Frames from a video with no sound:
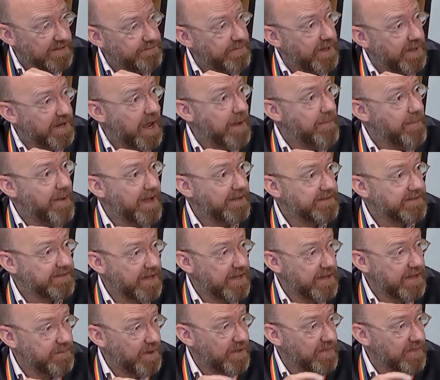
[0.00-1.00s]
but I'm
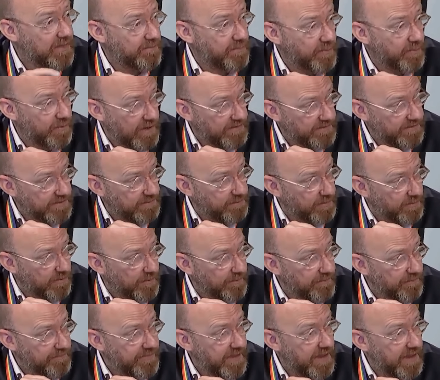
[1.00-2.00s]
asking about the principle.
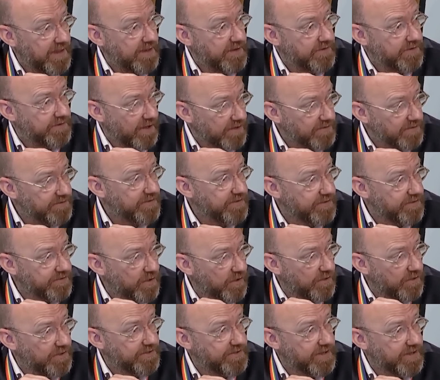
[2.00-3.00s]
Does the
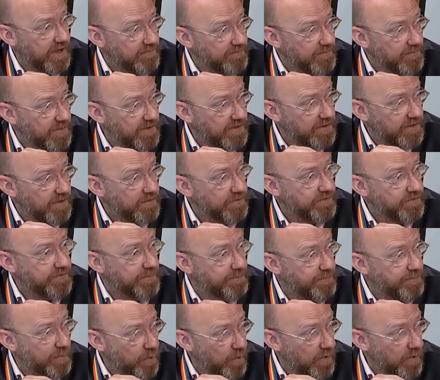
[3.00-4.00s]
Scottish Government
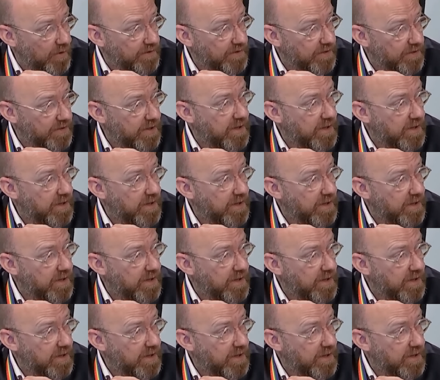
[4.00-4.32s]
support